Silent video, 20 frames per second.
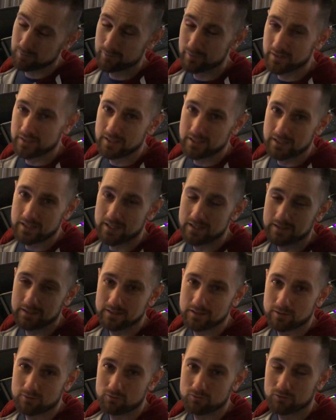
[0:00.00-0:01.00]
can be
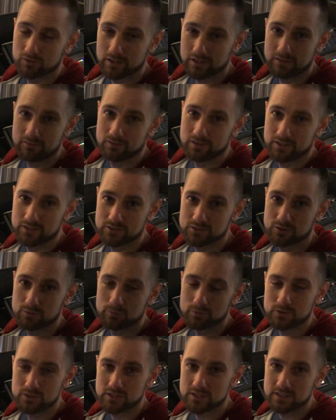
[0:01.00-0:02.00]
ending up really
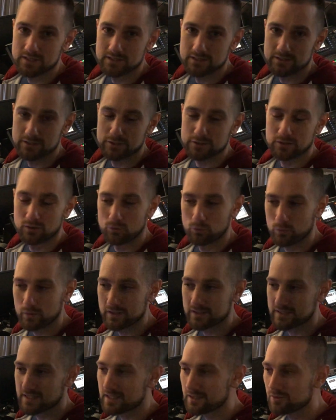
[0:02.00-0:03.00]
super cheesy, so we
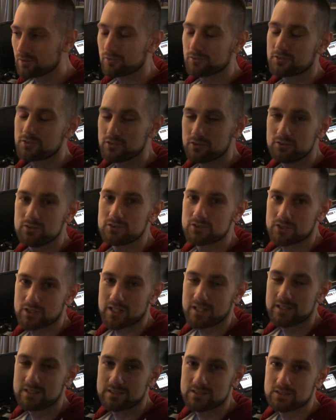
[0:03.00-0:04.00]
tend not to use
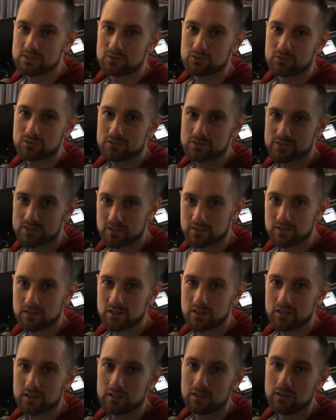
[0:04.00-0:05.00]
chases on a
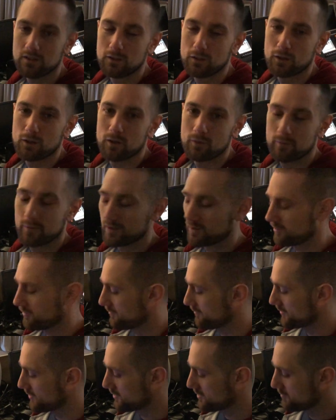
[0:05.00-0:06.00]
Sunday. In our
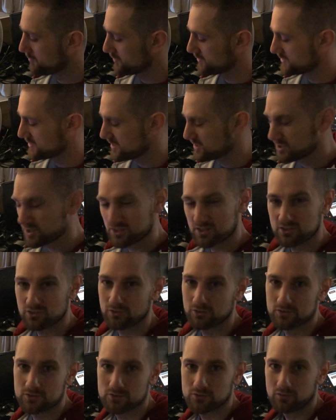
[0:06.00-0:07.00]
environments they're just
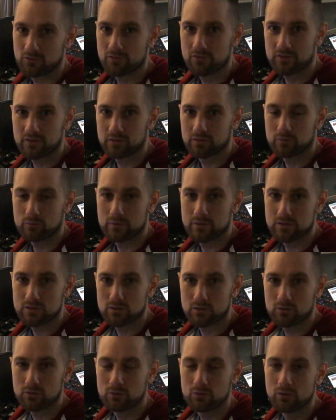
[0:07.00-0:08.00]
not the sort of thing that we
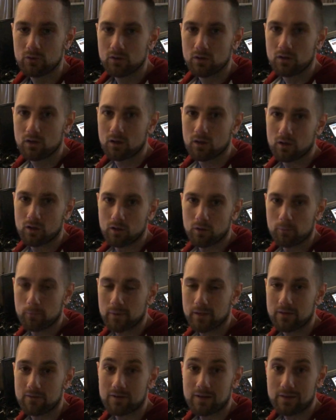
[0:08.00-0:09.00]
do
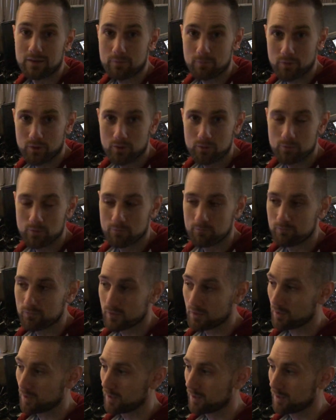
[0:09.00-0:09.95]
here at the moment.